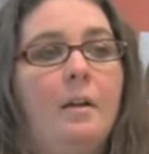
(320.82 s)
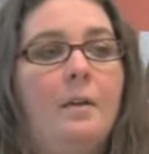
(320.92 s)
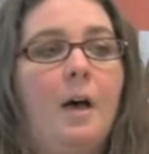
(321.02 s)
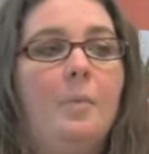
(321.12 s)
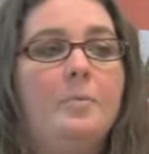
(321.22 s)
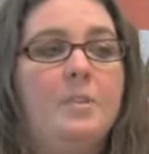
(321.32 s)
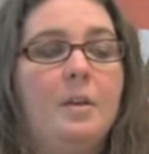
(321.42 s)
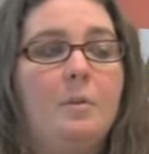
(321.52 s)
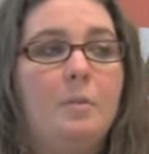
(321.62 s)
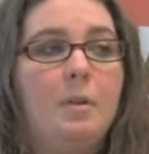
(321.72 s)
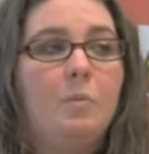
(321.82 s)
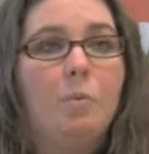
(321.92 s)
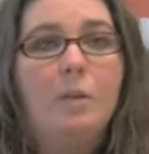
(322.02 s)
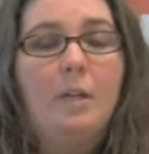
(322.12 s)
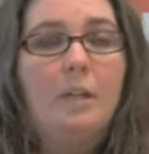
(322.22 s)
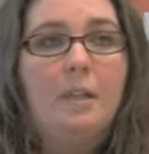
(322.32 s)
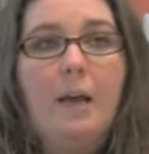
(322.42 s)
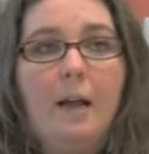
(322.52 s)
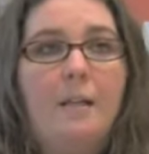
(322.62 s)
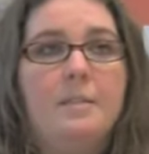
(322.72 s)
helps them really get
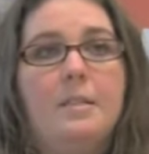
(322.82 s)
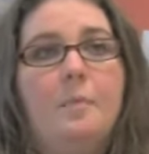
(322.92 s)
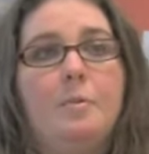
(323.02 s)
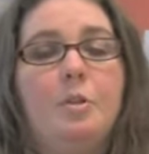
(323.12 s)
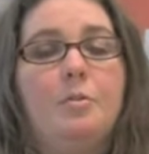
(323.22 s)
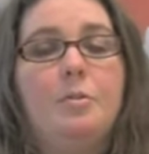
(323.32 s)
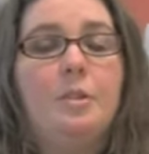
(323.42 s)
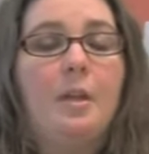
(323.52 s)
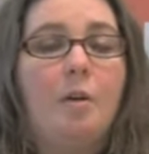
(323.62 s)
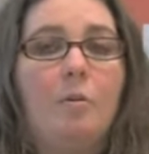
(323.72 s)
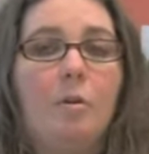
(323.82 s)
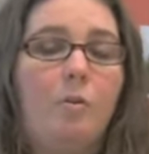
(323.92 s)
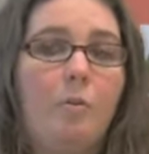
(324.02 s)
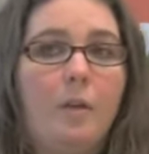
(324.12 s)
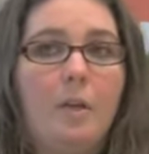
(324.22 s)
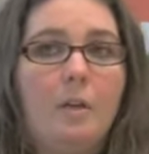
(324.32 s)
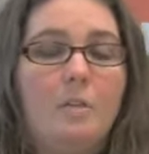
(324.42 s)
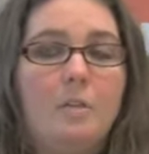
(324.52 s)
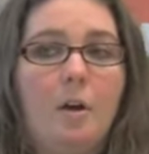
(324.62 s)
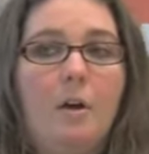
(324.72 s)
that concept and you see that critical thinking
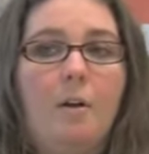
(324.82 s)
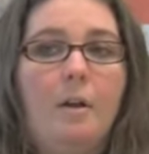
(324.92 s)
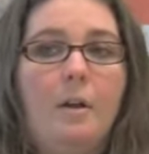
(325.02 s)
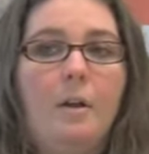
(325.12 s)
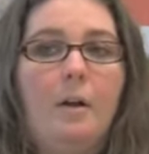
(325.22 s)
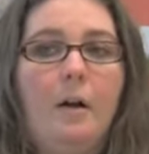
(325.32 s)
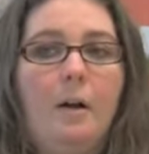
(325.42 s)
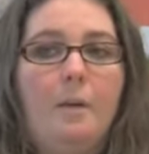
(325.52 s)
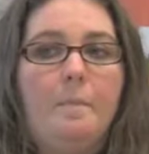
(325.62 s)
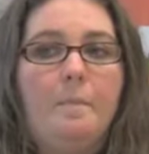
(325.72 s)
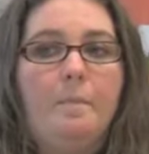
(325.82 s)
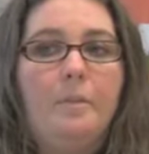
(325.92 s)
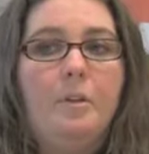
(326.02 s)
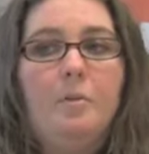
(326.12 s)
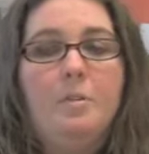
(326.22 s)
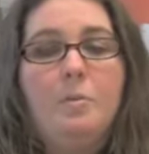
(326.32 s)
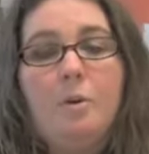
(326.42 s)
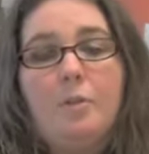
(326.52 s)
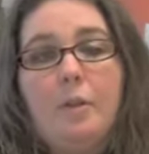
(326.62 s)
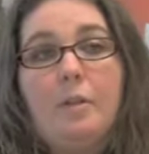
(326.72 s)
start, it's
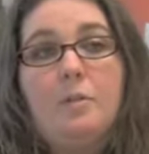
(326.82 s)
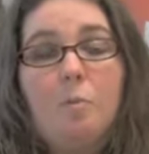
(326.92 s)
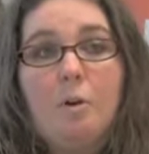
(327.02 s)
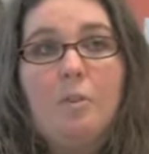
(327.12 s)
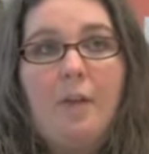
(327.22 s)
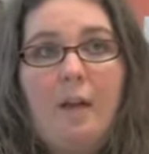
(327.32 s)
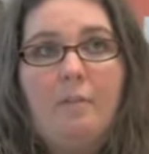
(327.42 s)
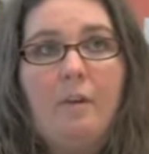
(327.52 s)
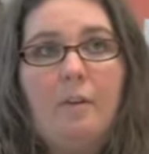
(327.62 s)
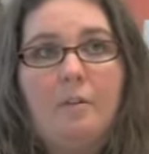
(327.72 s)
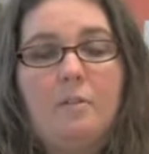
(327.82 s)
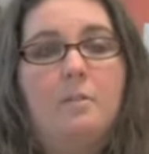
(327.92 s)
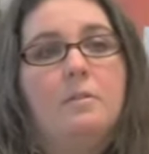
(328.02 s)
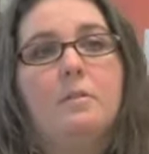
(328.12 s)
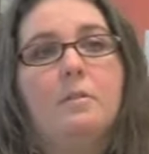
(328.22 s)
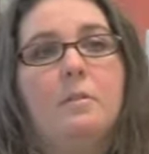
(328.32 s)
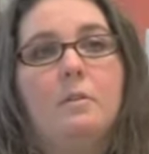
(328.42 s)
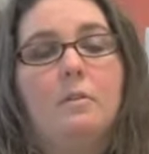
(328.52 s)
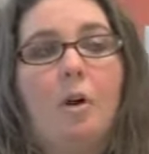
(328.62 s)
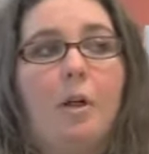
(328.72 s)
worth it. It's worth having
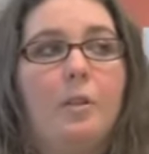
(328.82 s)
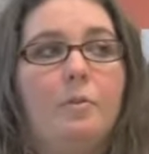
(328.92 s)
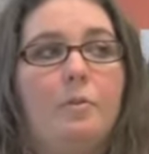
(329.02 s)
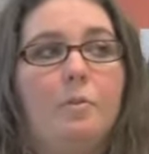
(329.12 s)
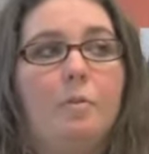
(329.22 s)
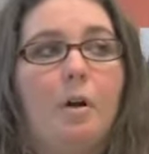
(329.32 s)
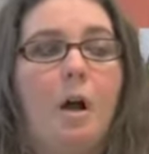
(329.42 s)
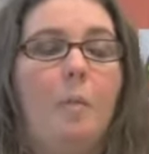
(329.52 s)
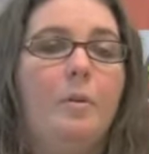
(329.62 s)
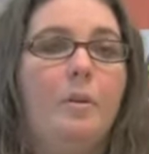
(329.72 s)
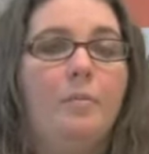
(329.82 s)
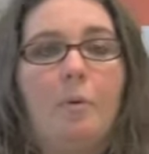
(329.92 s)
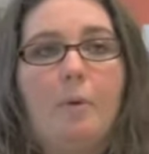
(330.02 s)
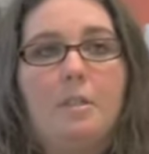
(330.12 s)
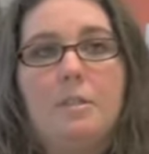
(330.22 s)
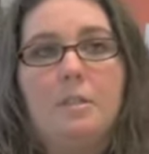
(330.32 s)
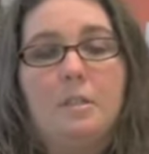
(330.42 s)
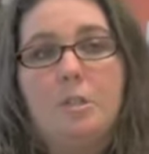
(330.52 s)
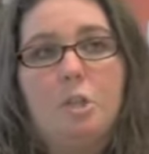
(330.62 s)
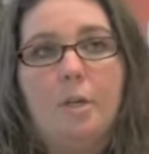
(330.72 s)
gone through a couple different ways to
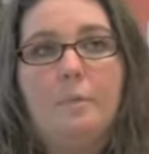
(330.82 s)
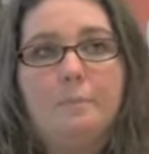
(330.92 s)
teach it.